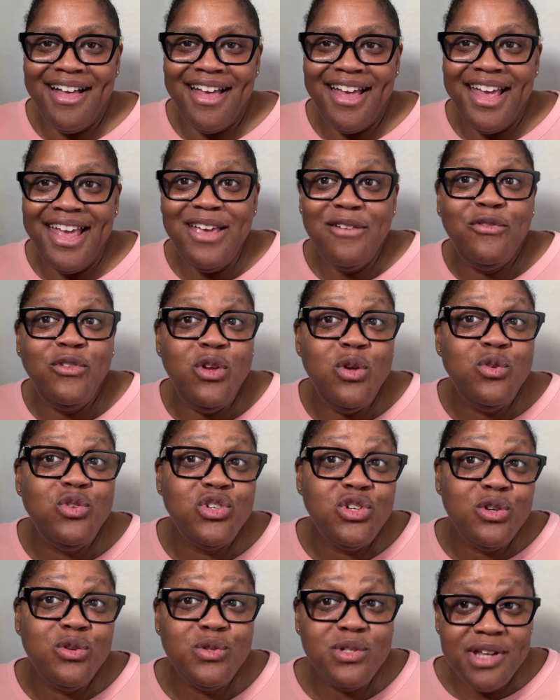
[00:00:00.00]
if you
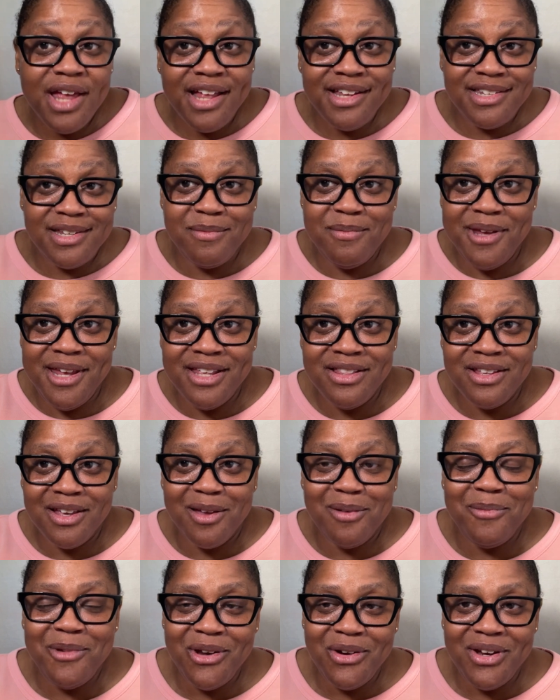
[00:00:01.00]
choose not to be in the
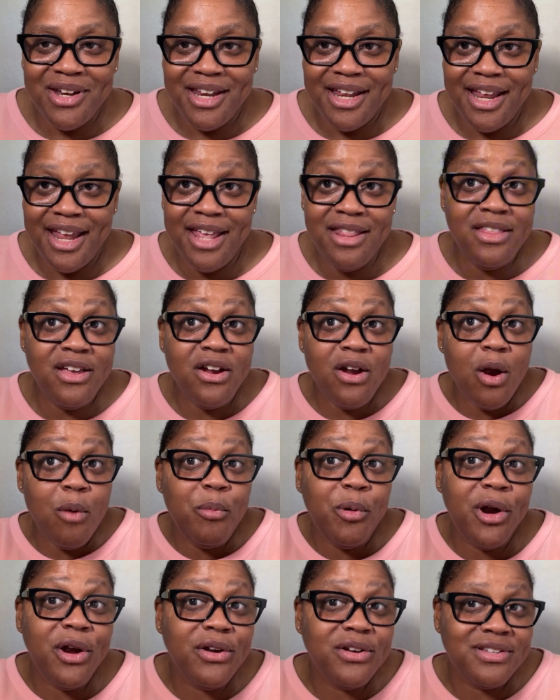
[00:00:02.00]
community, and there are
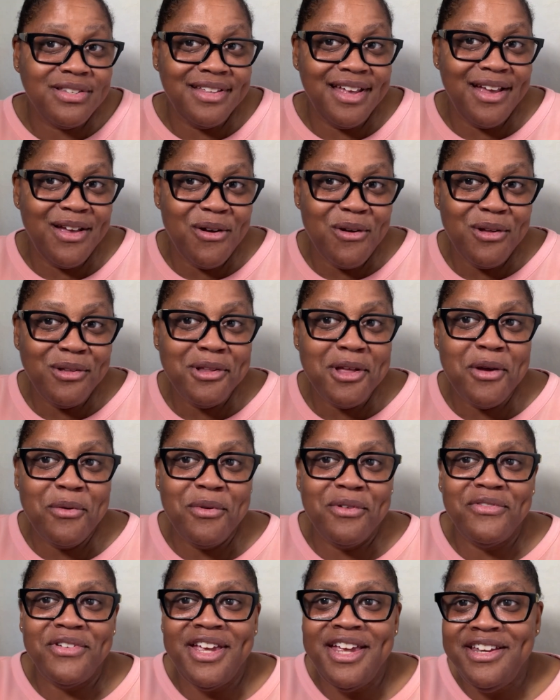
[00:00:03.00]
perks that go along
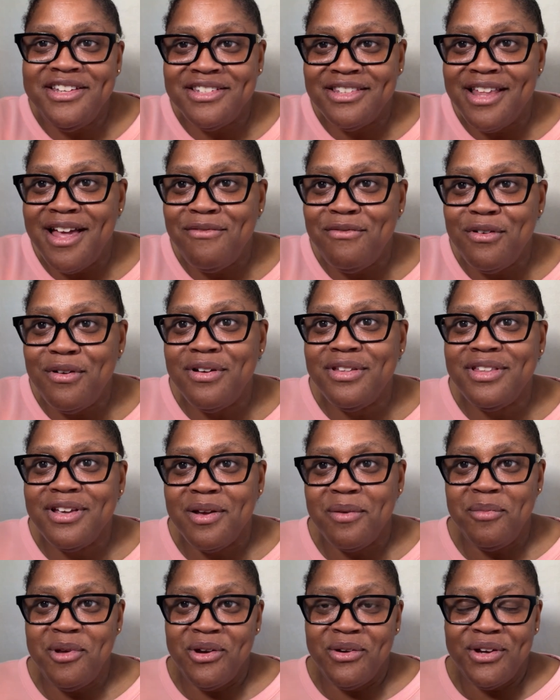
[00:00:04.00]
with each level of the
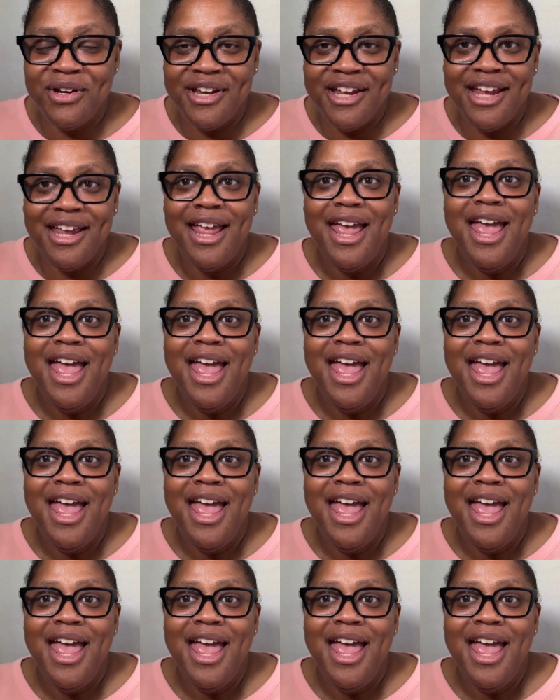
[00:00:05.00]
community,